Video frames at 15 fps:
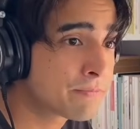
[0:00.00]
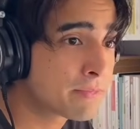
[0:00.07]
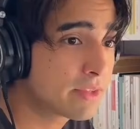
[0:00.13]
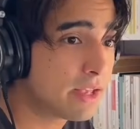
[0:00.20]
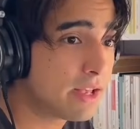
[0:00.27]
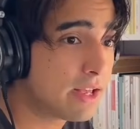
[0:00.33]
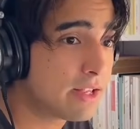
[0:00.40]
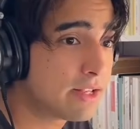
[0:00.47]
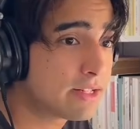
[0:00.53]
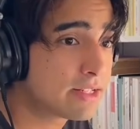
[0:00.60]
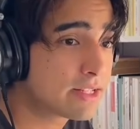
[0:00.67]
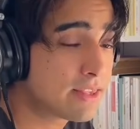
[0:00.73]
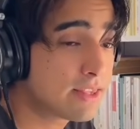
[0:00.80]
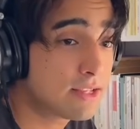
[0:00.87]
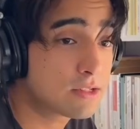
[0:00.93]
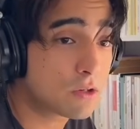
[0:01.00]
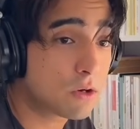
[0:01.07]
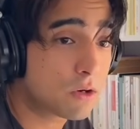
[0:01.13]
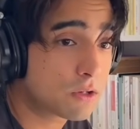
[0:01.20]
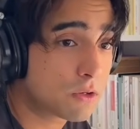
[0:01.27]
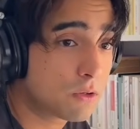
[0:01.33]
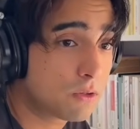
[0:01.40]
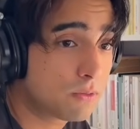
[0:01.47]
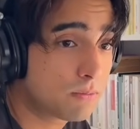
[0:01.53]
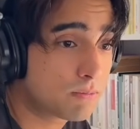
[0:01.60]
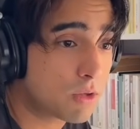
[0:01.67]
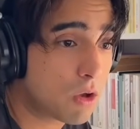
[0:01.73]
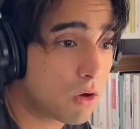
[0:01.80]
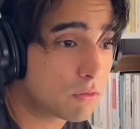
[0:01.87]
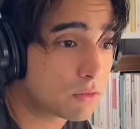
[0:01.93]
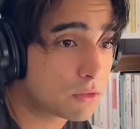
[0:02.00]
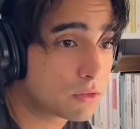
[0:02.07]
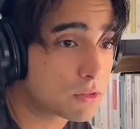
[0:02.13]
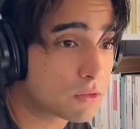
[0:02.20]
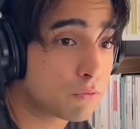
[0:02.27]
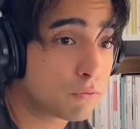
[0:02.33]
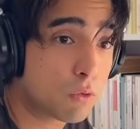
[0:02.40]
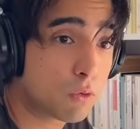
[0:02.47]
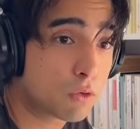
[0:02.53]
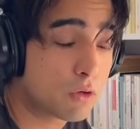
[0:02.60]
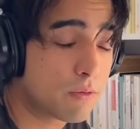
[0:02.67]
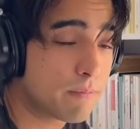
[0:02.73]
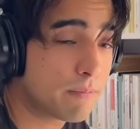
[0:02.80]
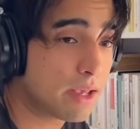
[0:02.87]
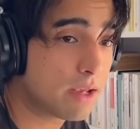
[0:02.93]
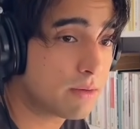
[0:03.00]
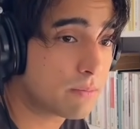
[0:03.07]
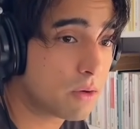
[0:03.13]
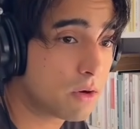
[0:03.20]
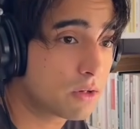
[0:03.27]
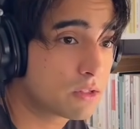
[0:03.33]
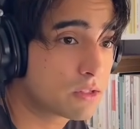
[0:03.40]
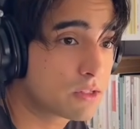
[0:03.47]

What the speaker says: And this article covers four main parts.